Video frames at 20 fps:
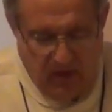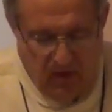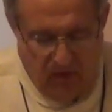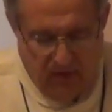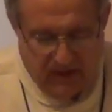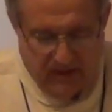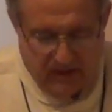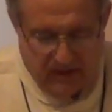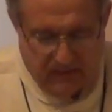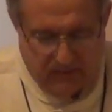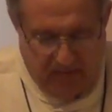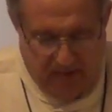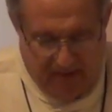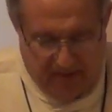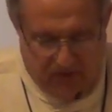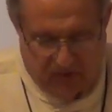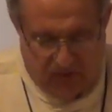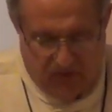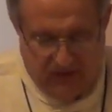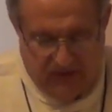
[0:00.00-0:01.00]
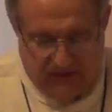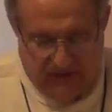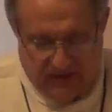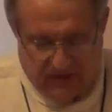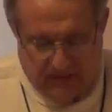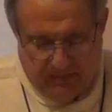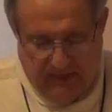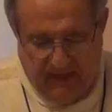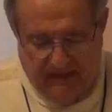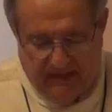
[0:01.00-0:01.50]
don't expect or
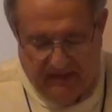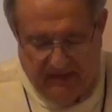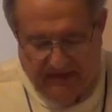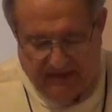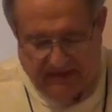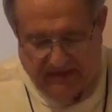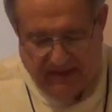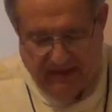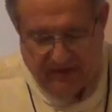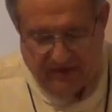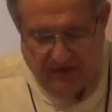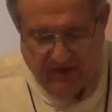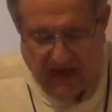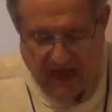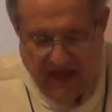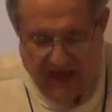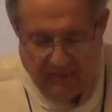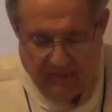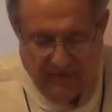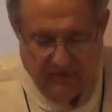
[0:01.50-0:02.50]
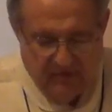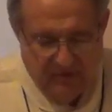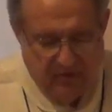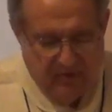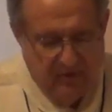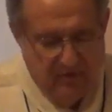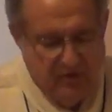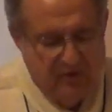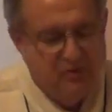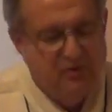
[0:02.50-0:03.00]
anticipate these things to happen to
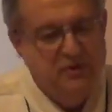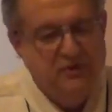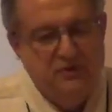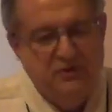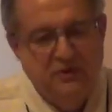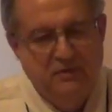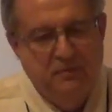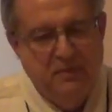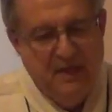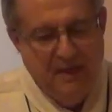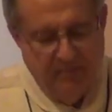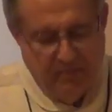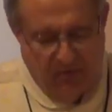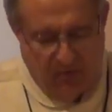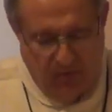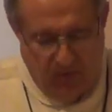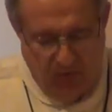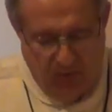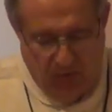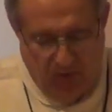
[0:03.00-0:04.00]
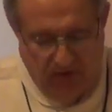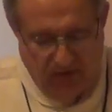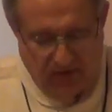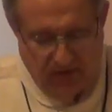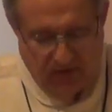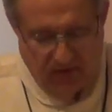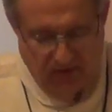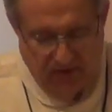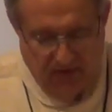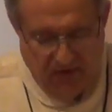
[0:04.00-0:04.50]
good Christian people, and we
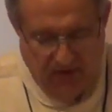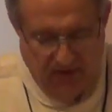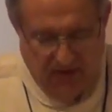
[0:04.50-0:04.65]
wonder